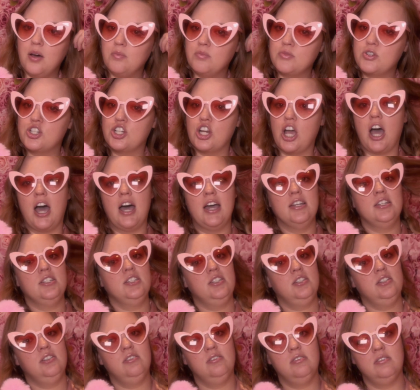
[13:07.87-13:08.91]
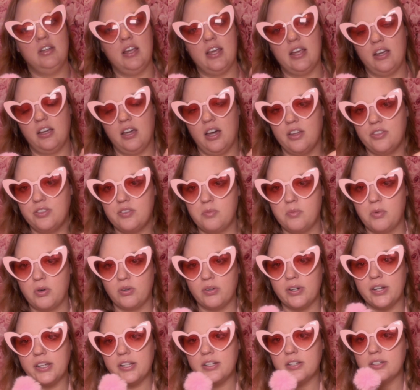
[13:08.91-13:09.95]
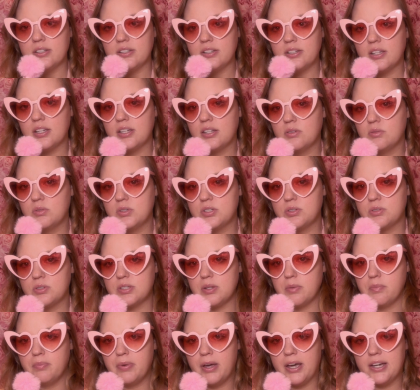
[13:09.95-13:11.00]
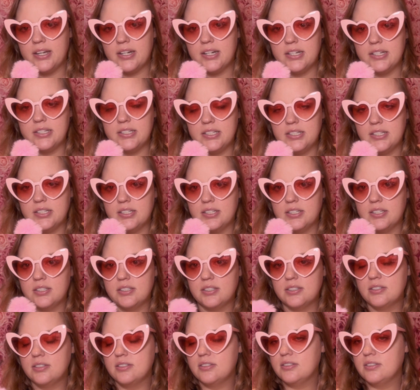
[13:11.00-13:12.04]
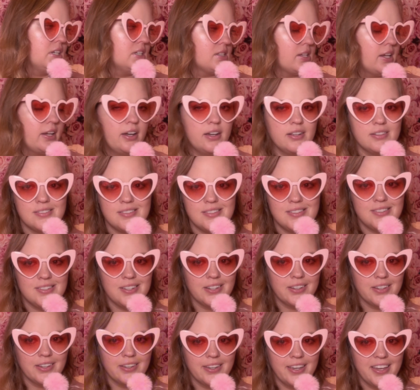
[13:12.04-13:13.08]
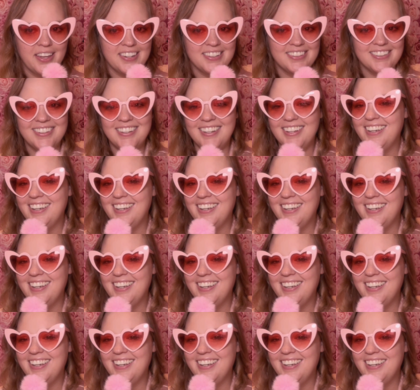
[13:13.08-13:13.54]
shot, and got the Mirena again, which was a bad idea because I got sick again.